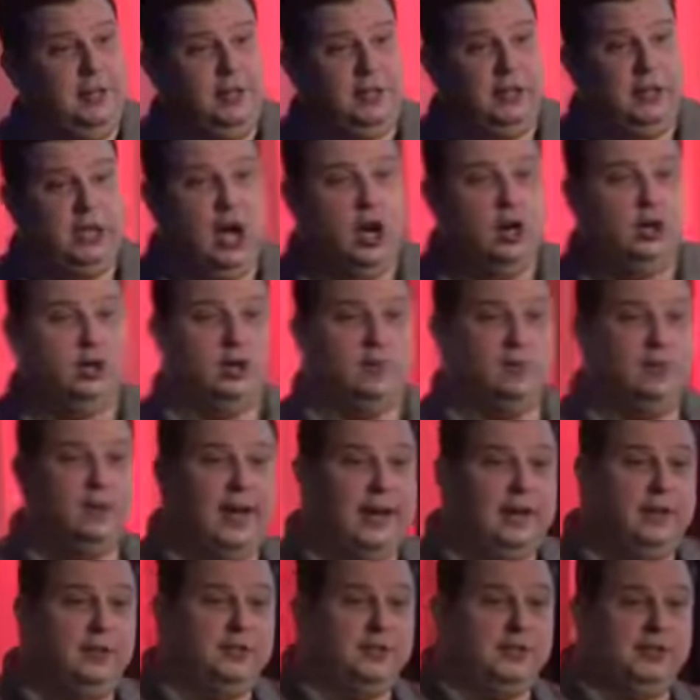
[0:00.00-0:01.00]
Younger
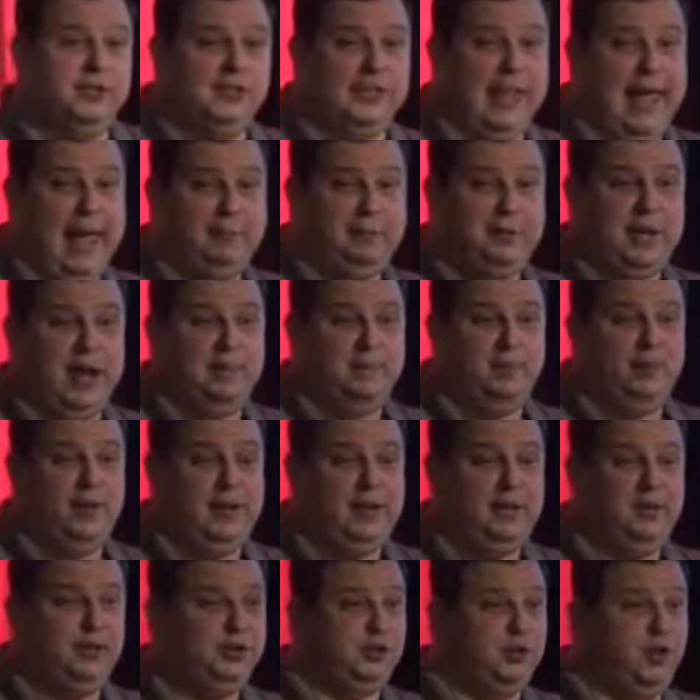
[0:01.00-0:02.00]
millennials, the Snapchat
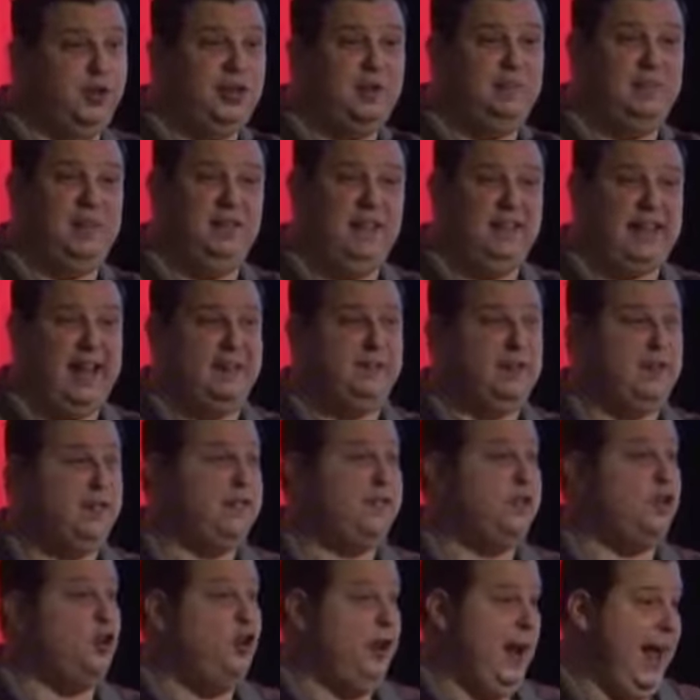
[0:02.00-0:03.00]
millennials, look at me like I have a
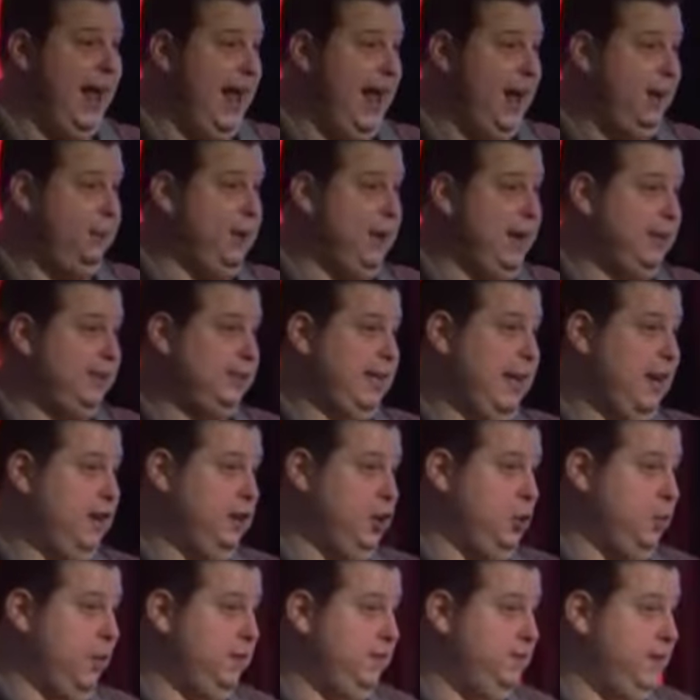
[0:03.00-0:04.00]
third eye when I say, are
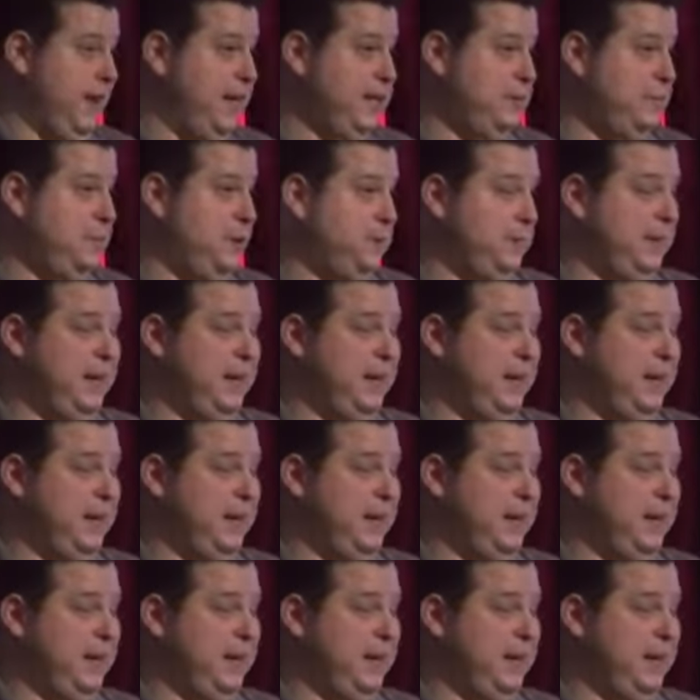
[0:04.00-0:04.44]
you on Facebook?